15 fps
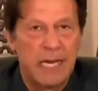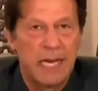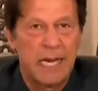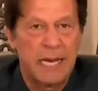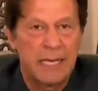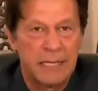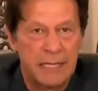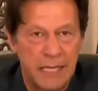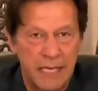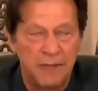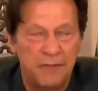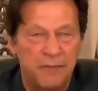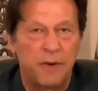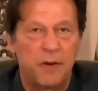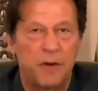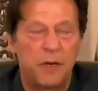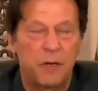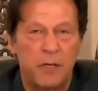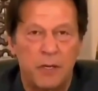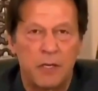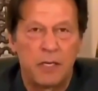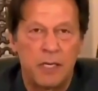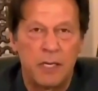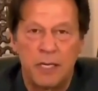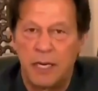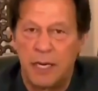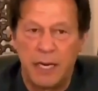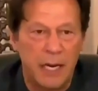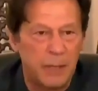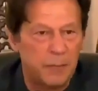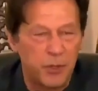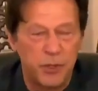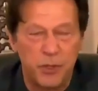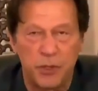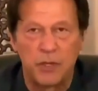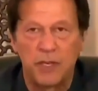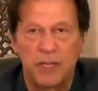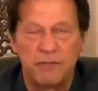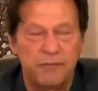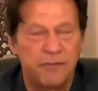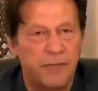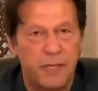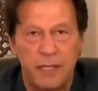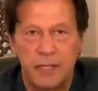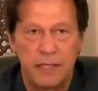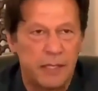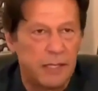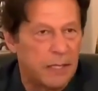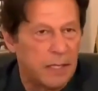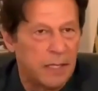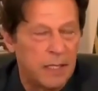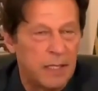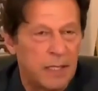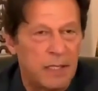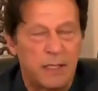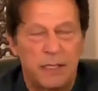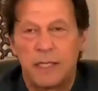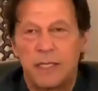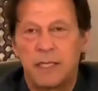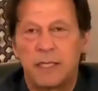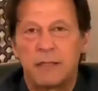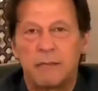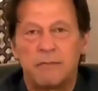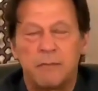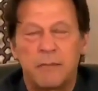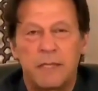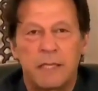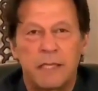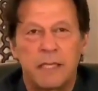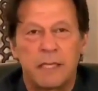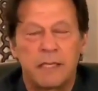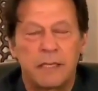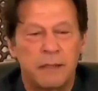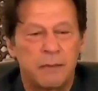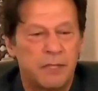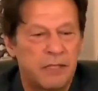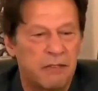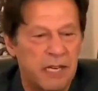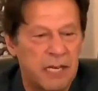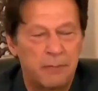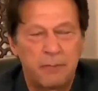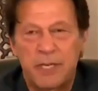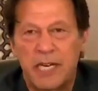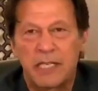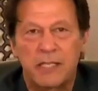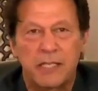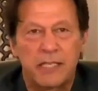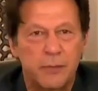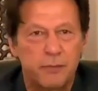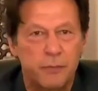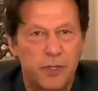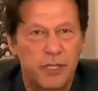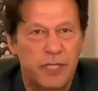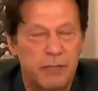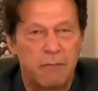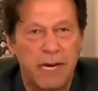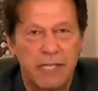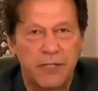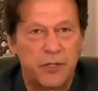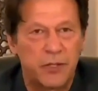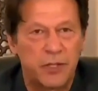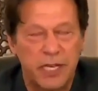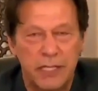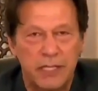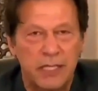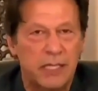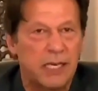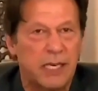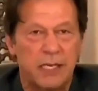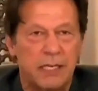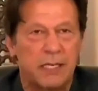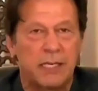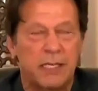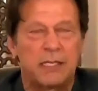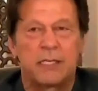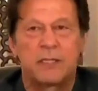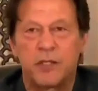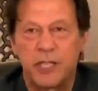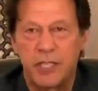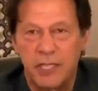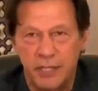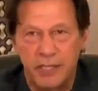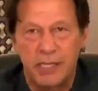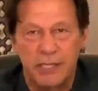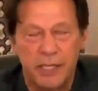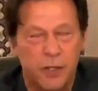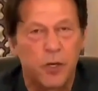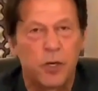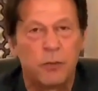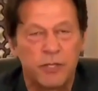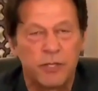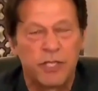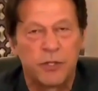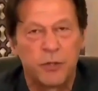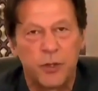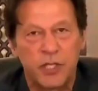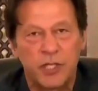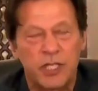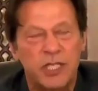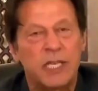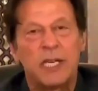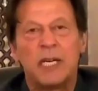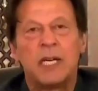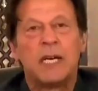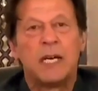And therefore, uh, I'm sure if uh, the uh, developed countries put their minds together and treat this as a global situation,